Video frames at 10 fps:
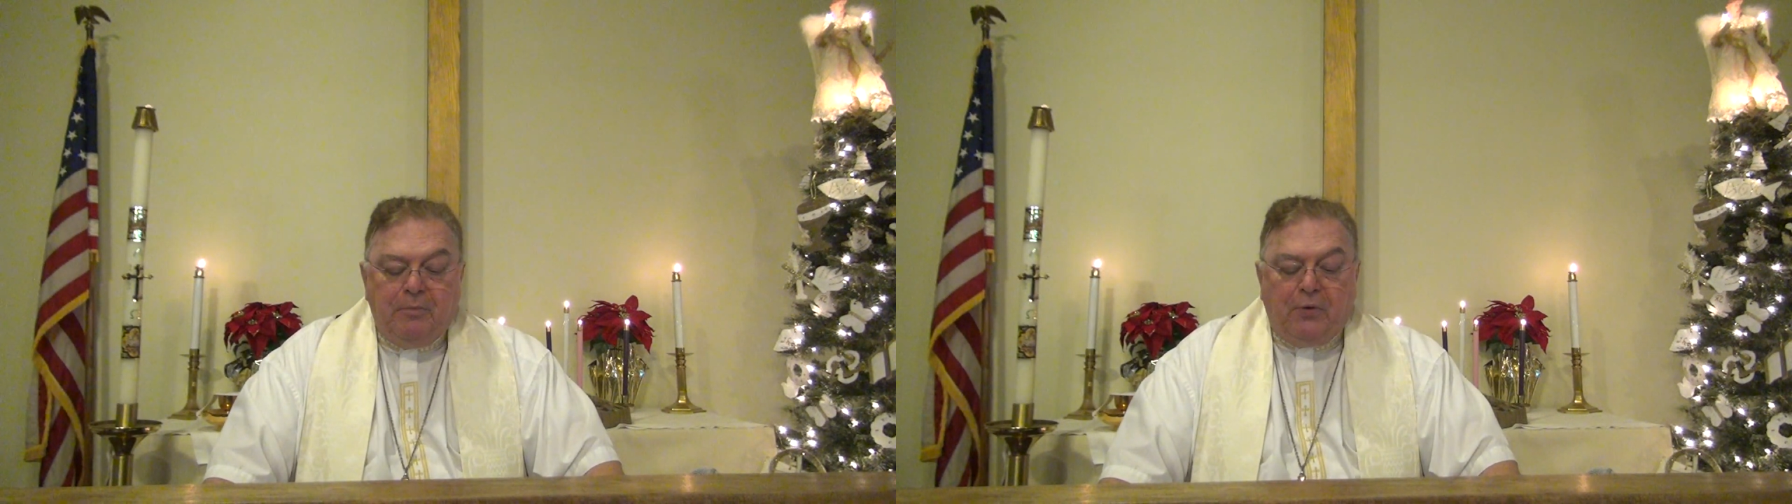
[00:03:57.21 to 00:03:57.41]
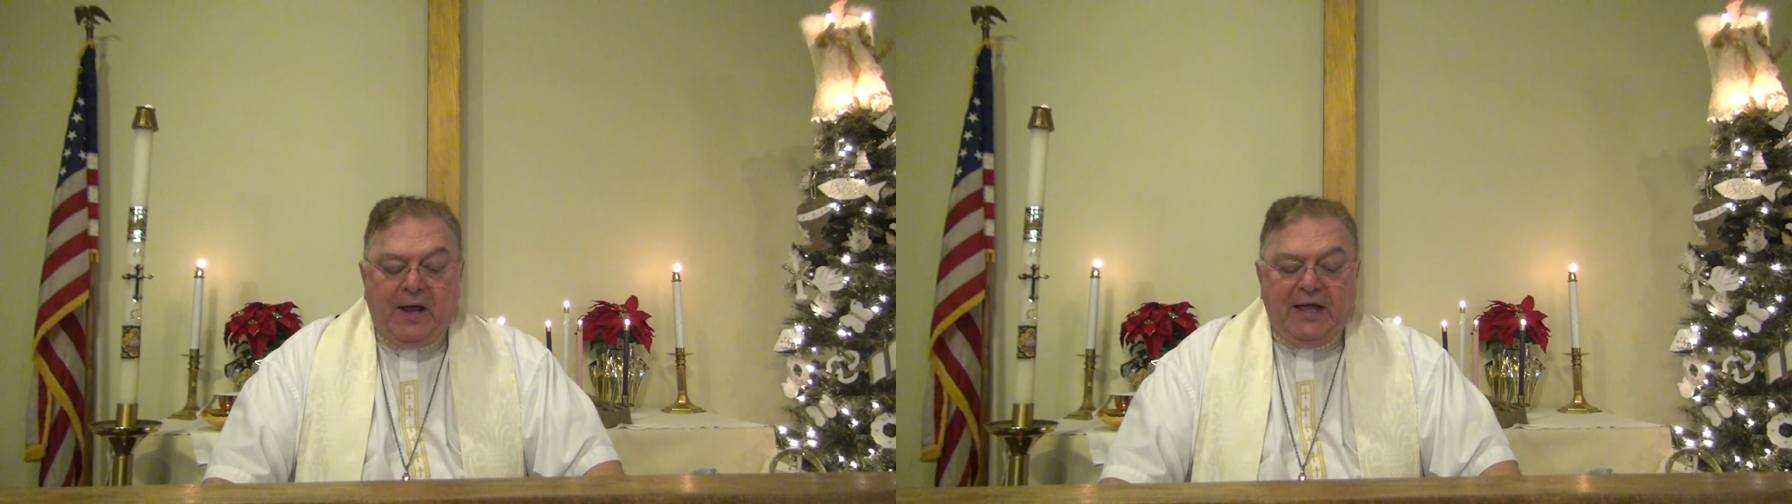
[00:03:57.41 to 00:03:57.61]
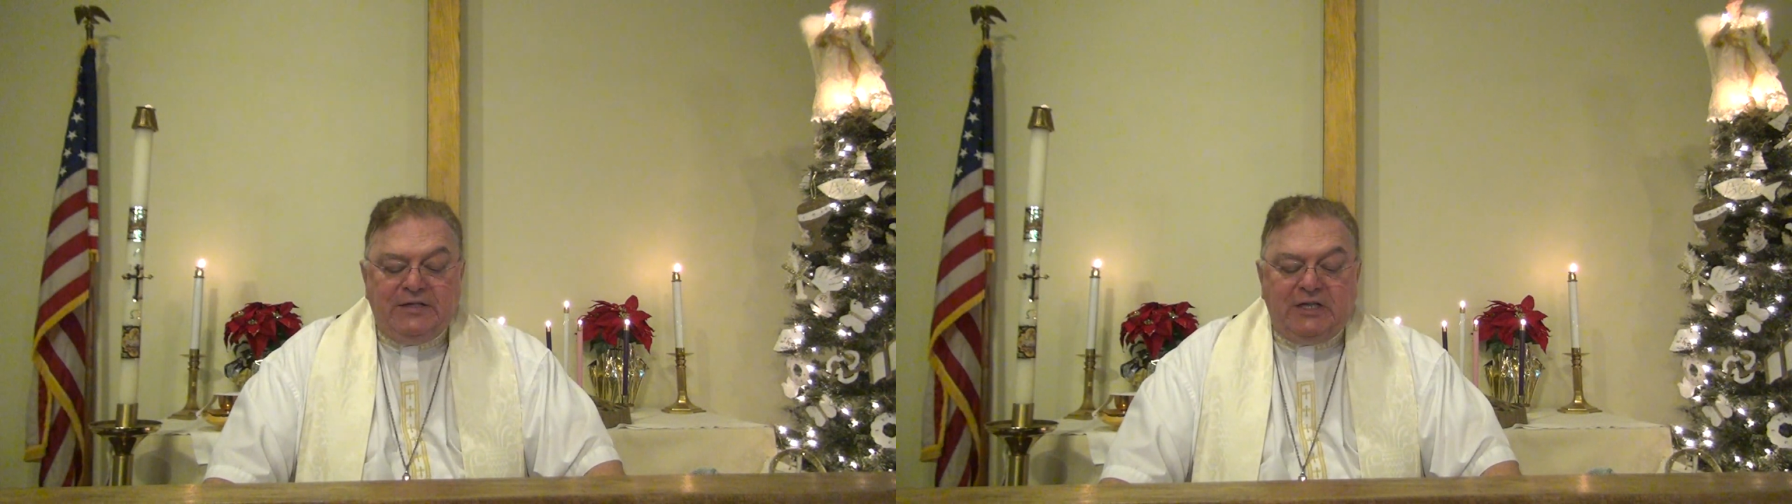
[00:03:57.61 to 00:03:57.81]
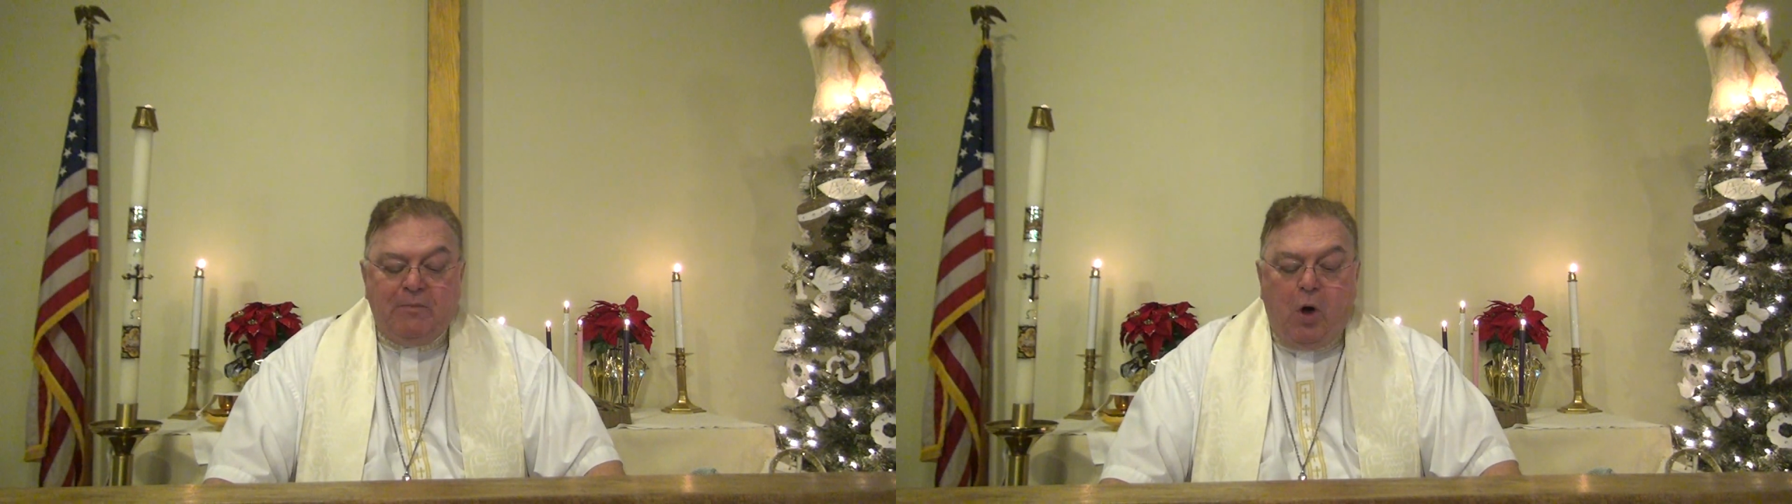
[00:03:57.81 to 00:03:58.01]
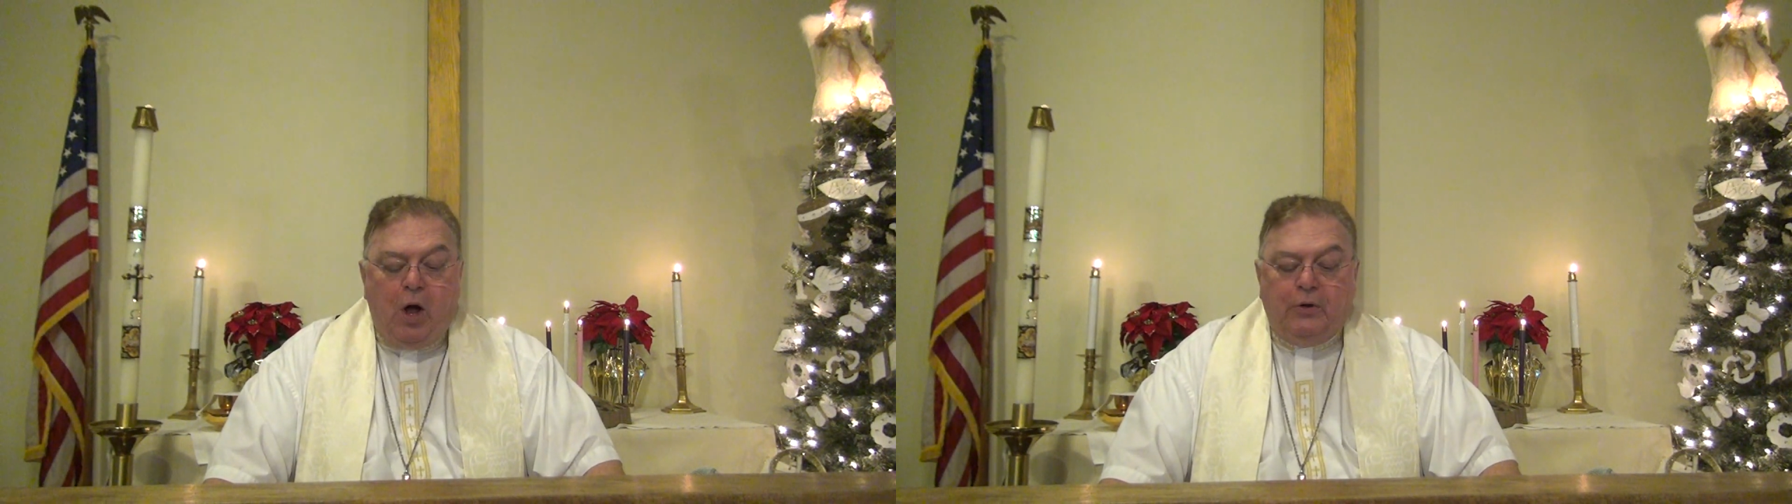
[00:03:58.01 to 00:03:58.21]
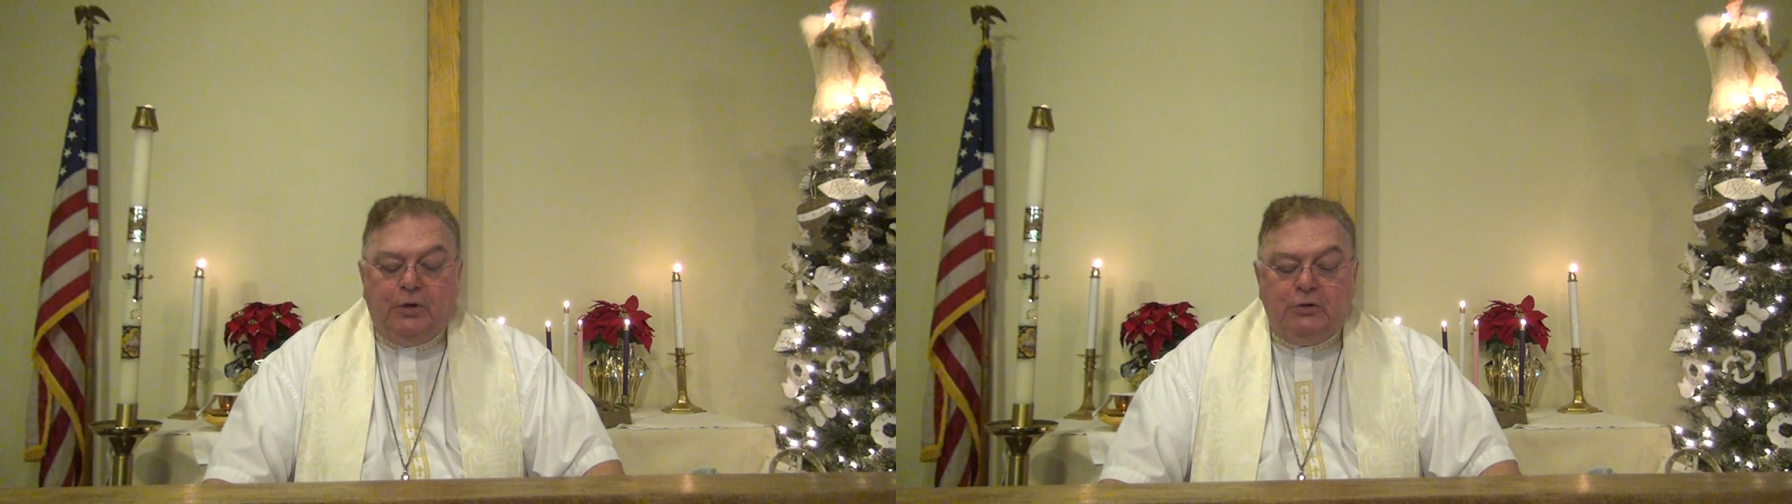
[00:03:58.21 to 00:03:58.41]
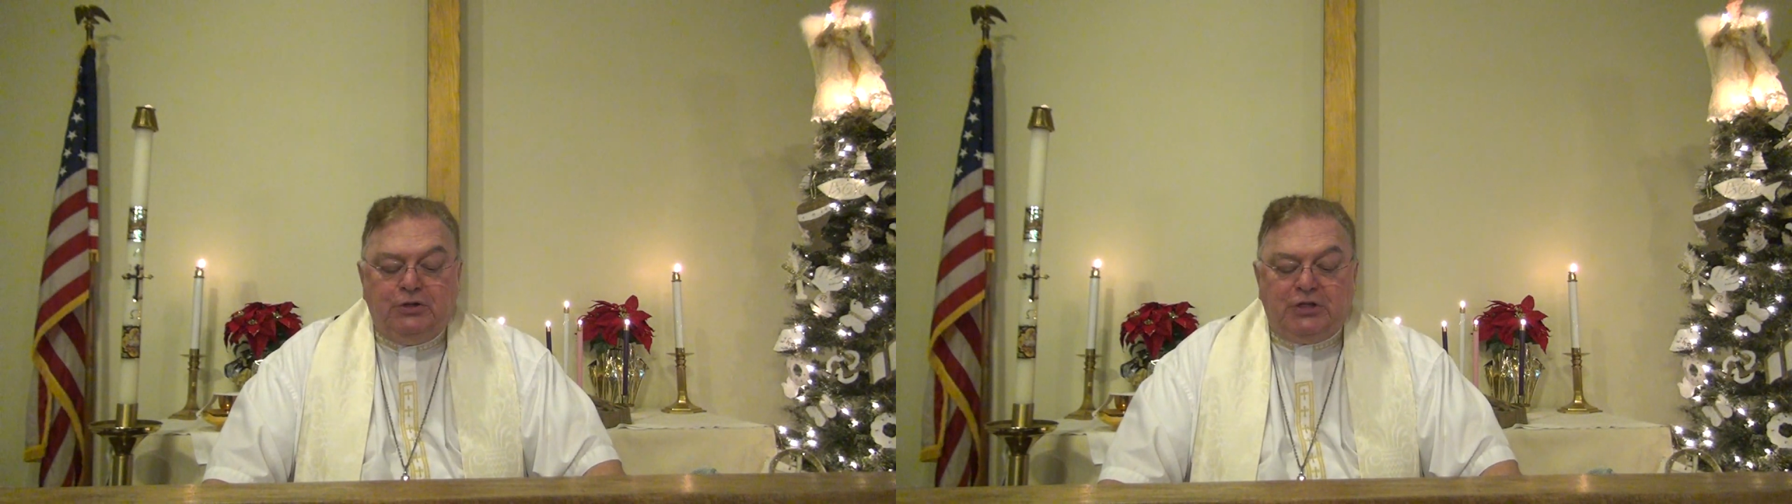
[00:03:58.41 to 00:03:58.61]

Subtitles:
Praise him, all you